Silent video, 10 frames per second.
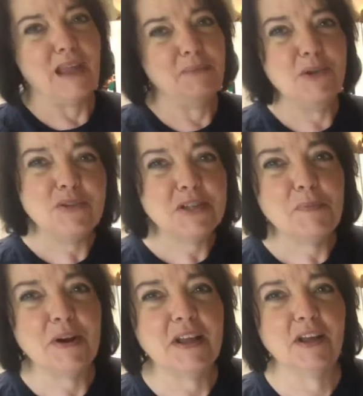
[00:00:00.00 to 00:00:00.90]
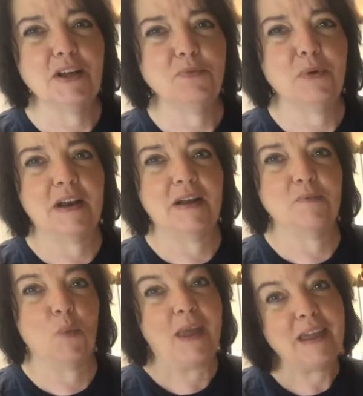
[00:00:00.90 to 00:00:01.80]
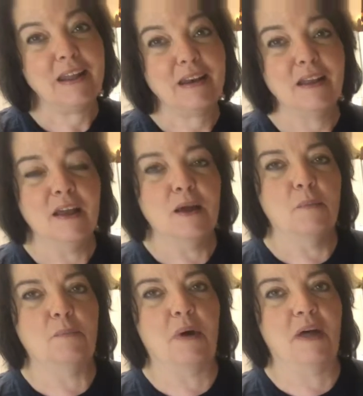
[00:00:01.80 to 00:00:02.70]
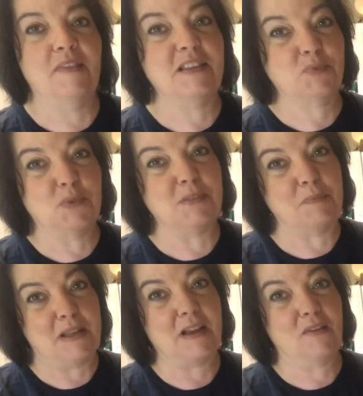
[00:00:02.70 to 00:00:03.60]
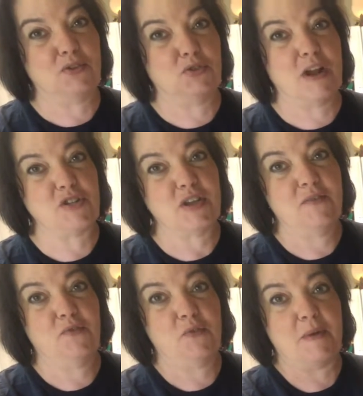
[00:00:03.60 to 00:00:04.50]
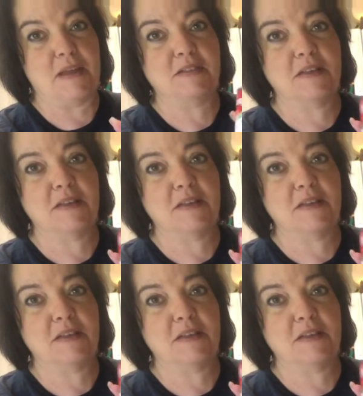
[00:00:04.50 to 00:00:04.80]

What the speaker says: I'm usually pretty good when I'm winging it, but this one's a bit of a stretch even for me.